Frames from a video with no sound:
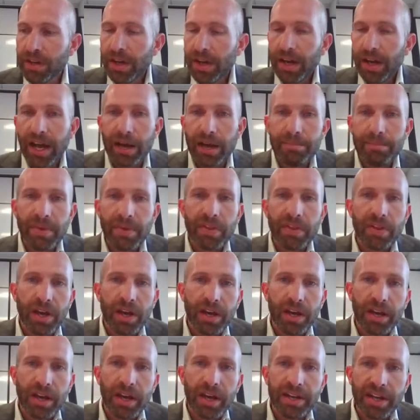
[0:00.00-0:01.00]

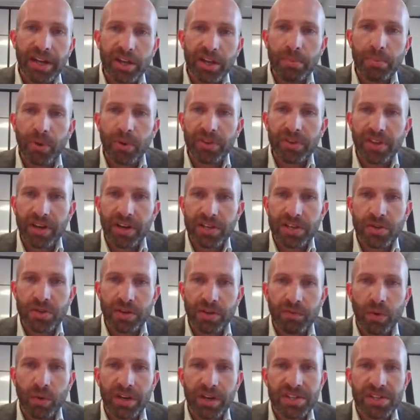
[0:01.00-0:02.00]
Another point that I sort
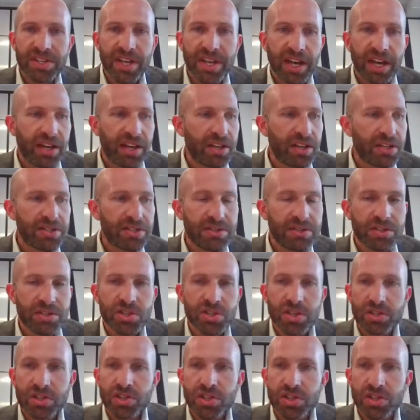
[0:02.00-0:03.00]
of want to
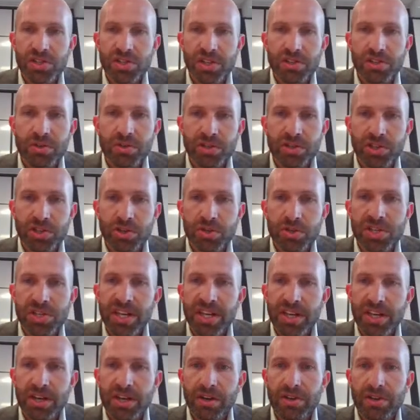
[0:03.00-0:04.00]
just introduce
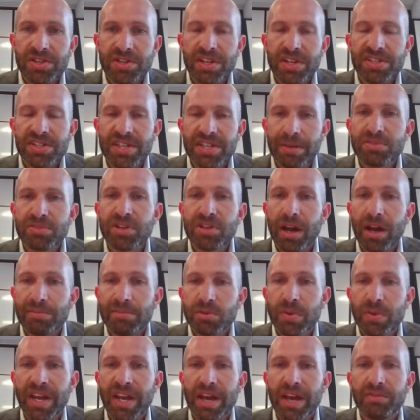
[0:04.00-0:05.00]
here is that
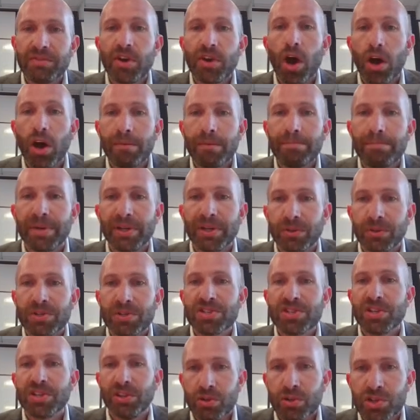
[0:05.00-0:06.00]
sometimes we have non-built
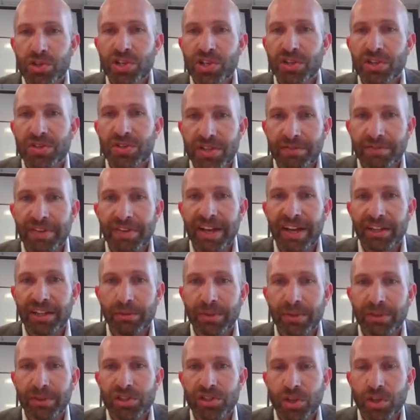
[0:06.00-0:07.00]
solutions
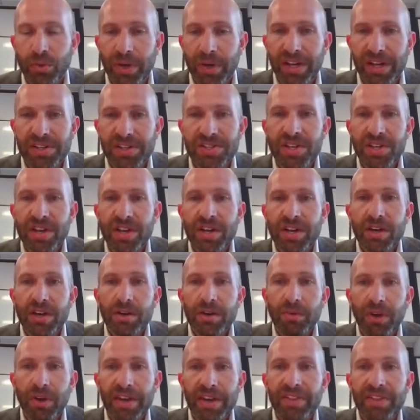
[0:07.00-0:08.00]
available to us,
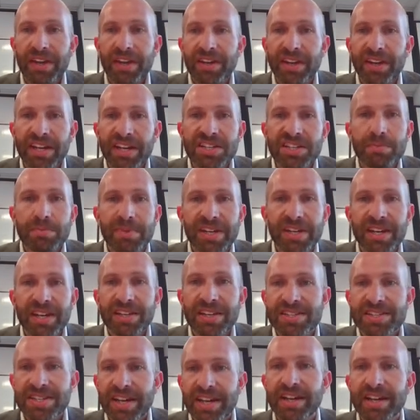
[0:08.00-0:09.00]
right, that need to be
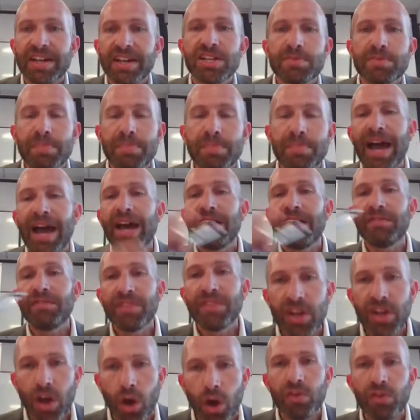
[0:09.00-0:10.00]
considered as part of
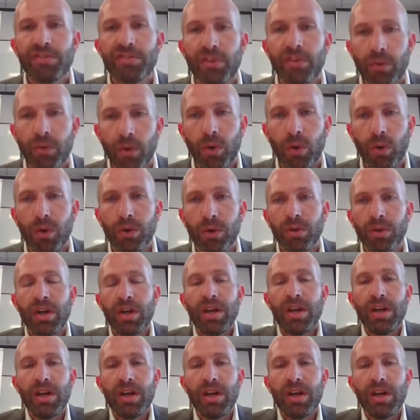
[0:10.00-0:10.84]
the overall